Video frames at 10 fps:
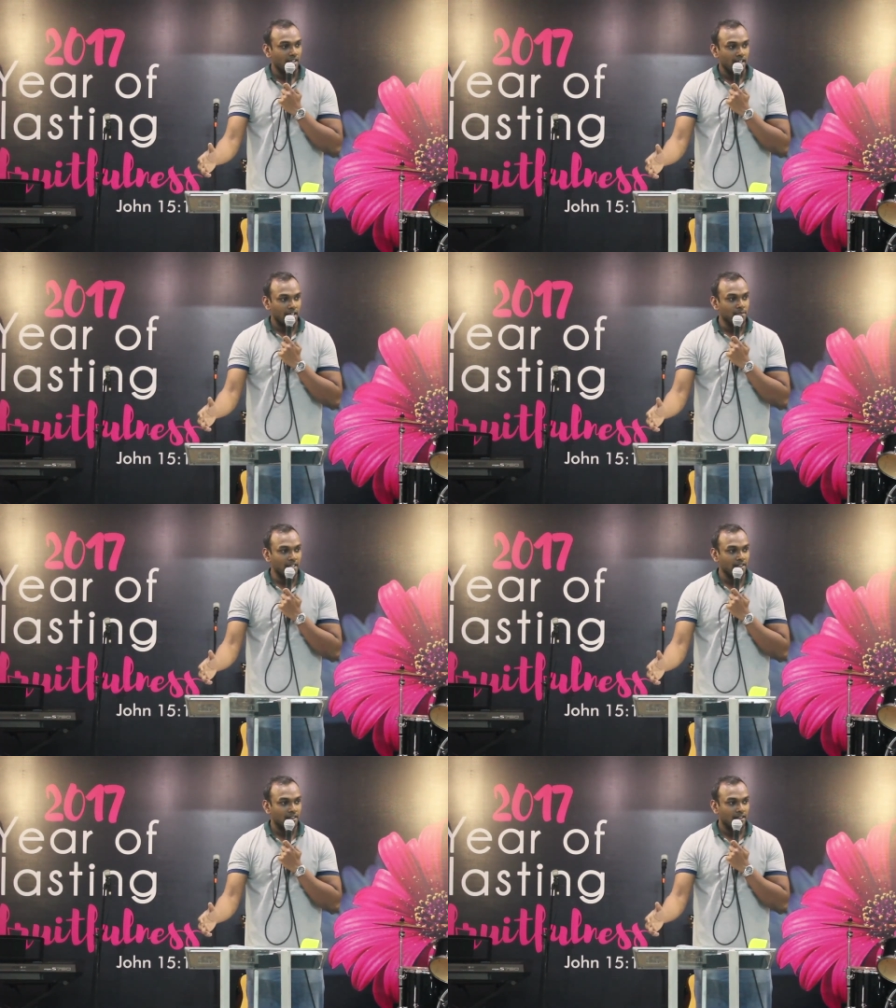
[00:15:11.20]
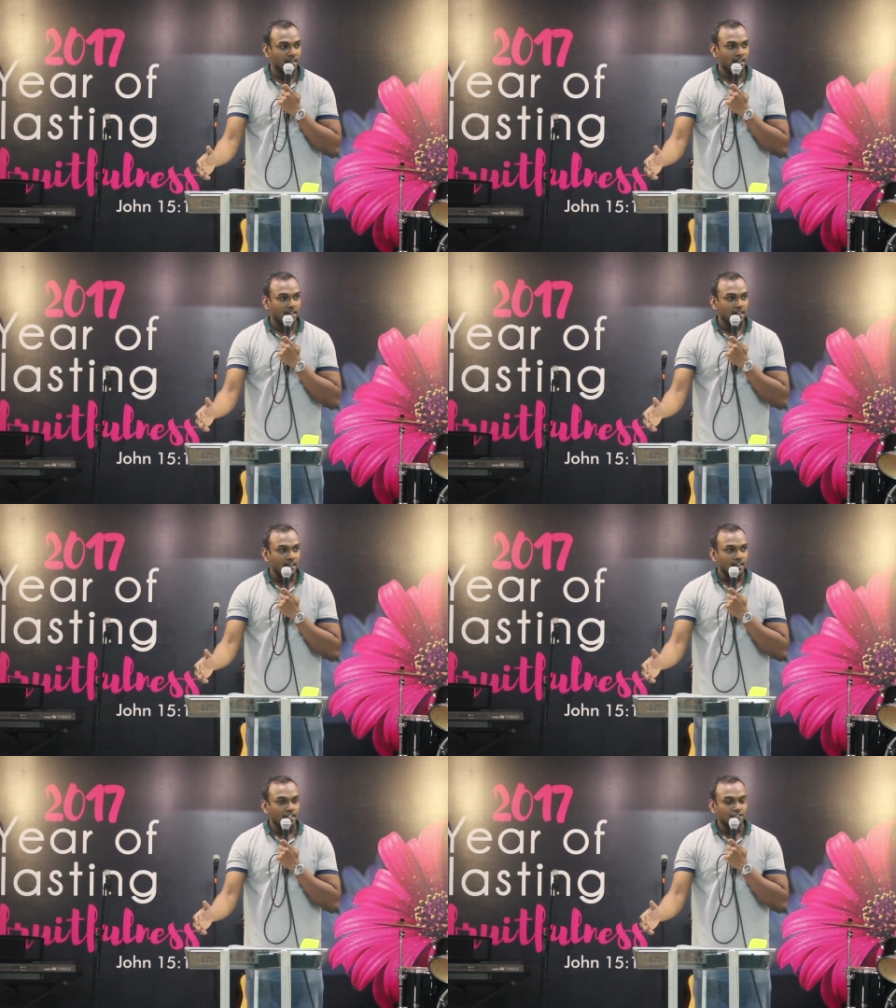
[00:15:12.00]
Amen?
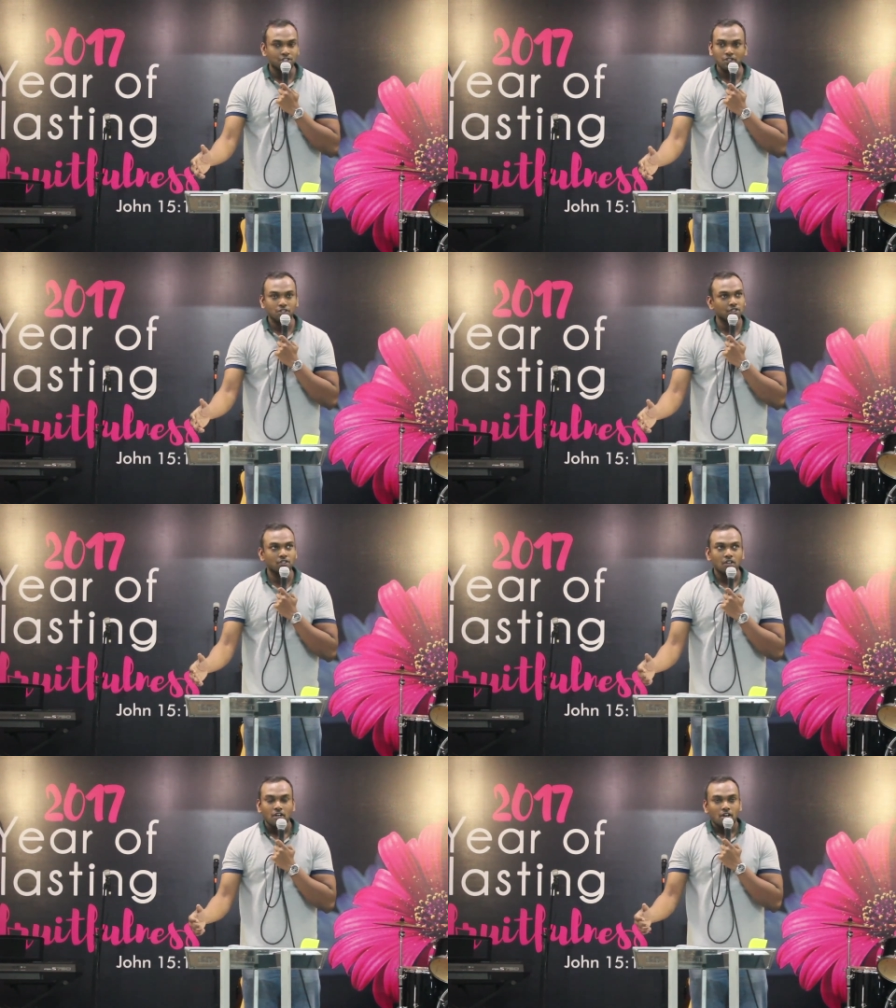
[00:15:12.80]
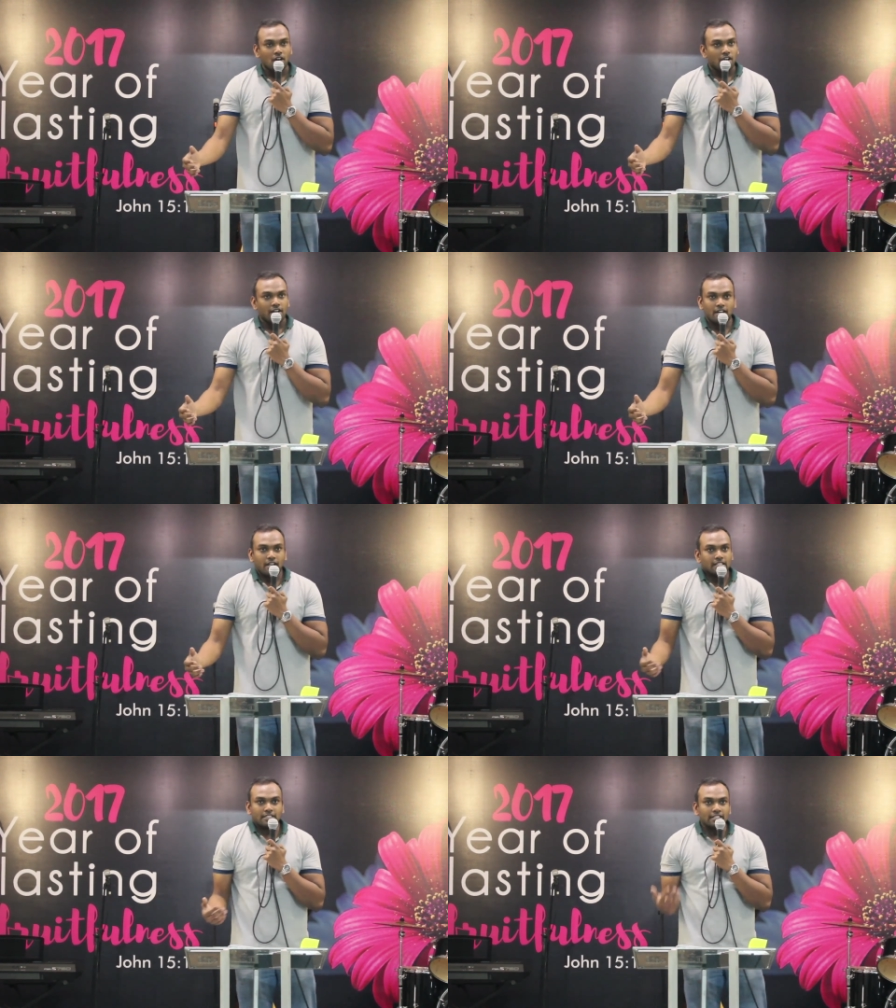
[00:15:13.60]
So, so
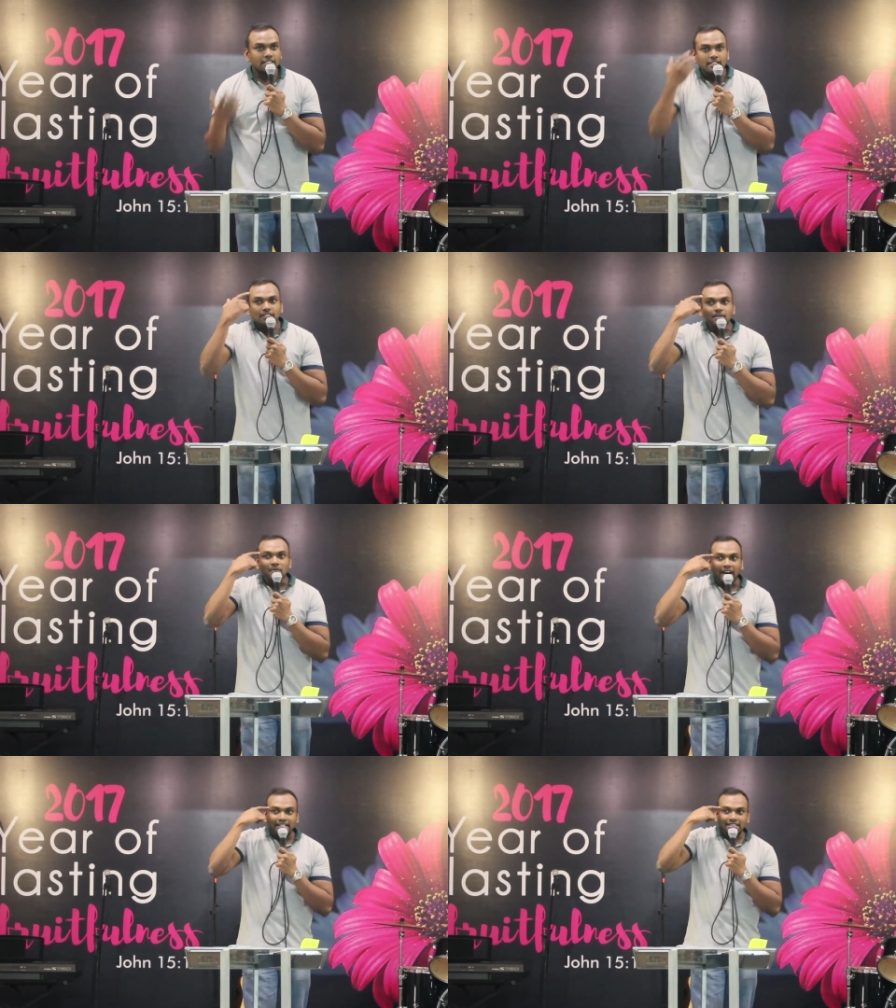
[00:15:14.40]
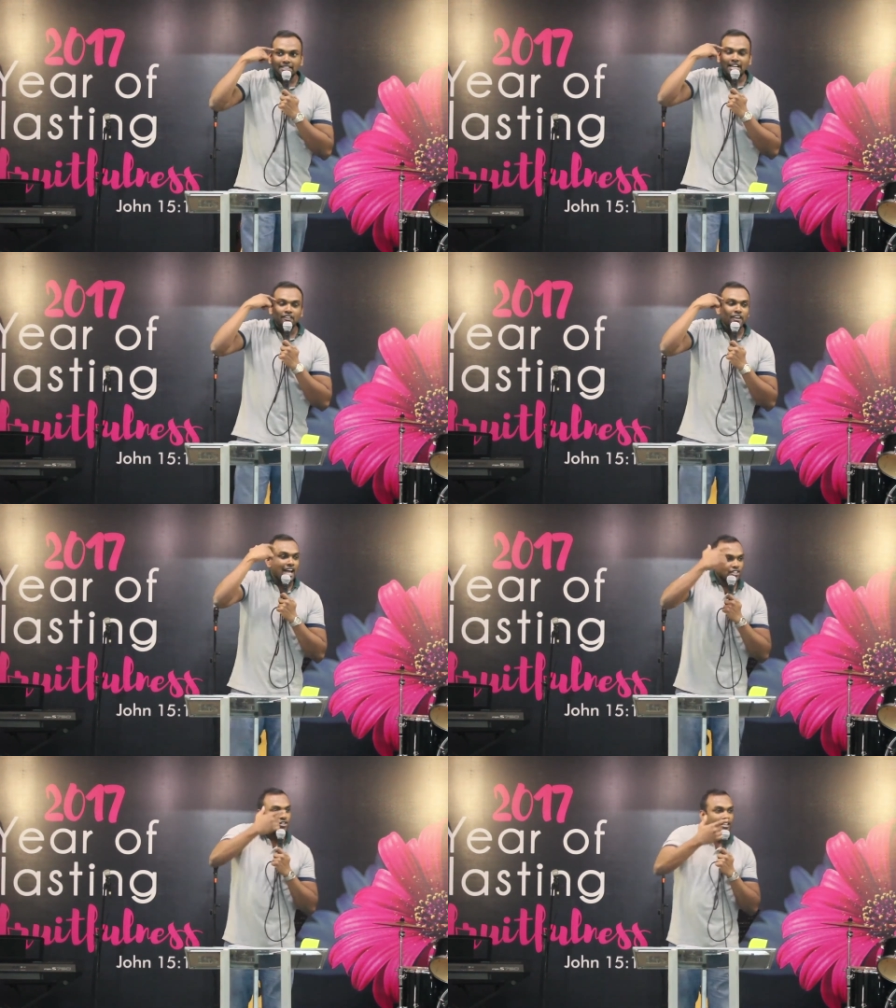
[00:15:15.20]
it, it's, it's the mindset that we
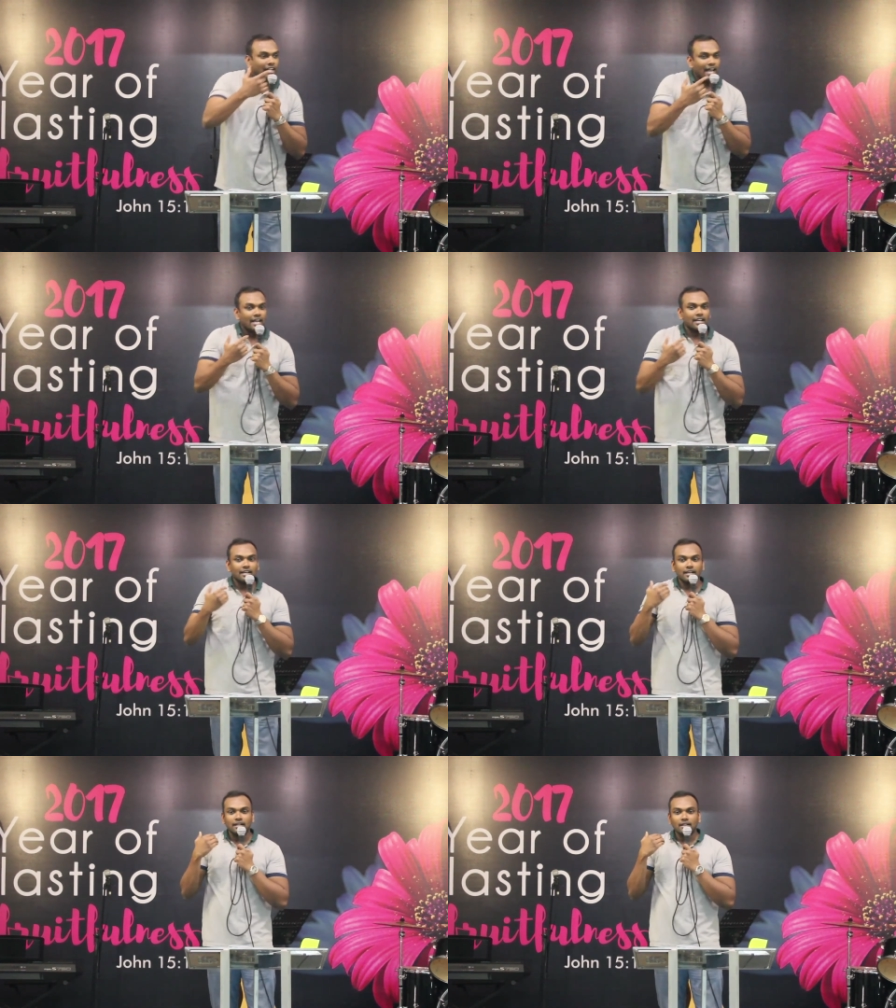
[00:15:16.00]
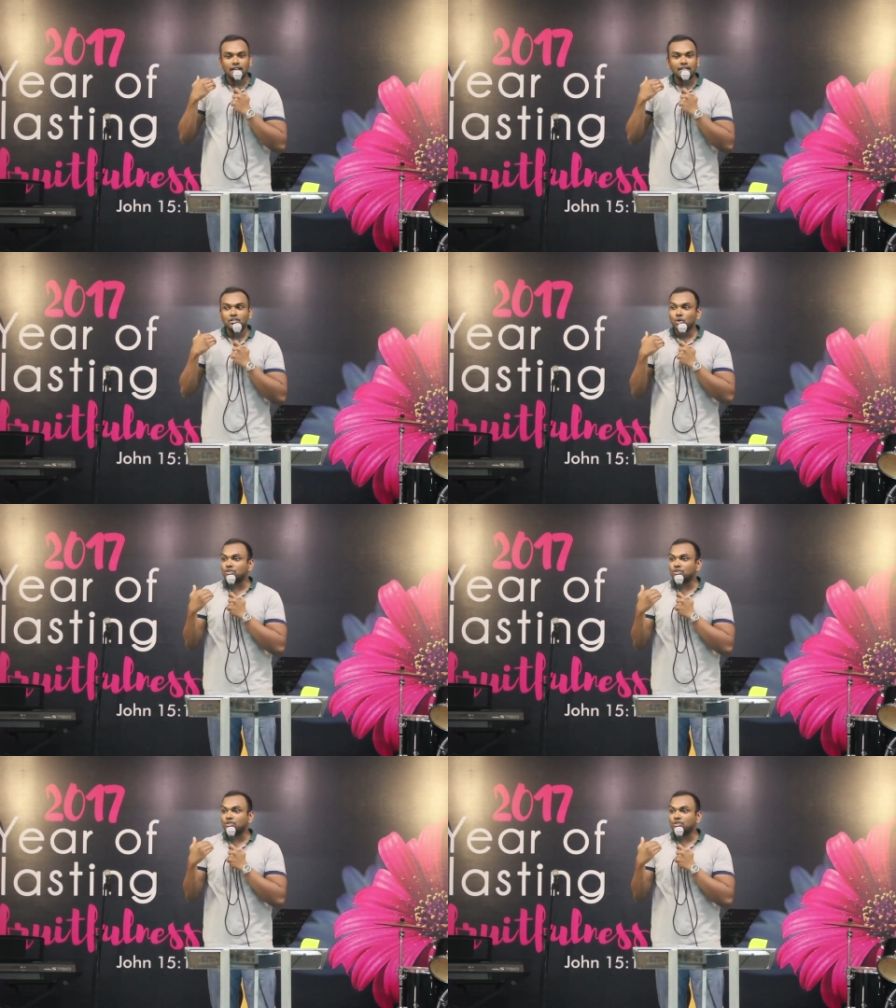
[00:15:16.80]
actually carry in, in those